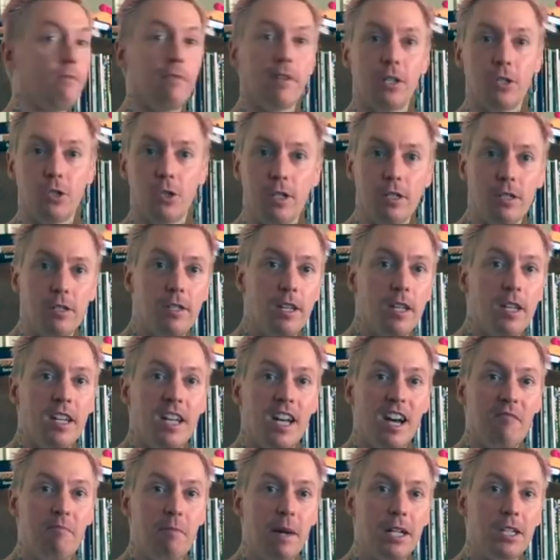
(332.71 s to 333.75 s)
versions
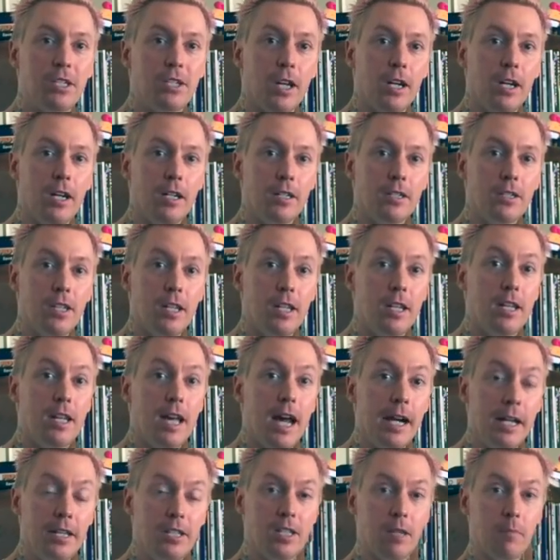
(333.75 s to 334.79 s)
of my songs,
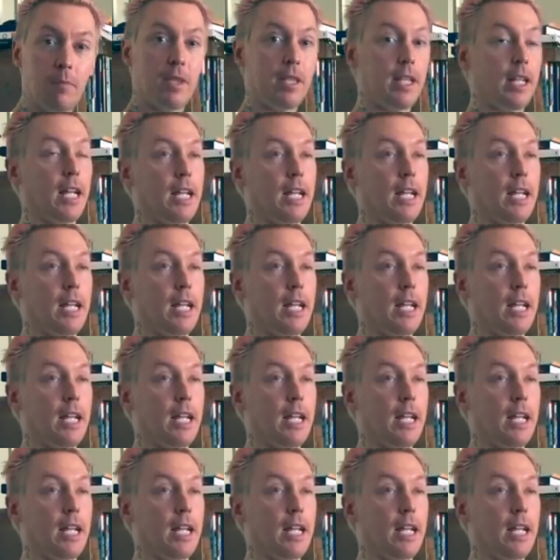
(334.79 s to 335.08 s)
and it's something that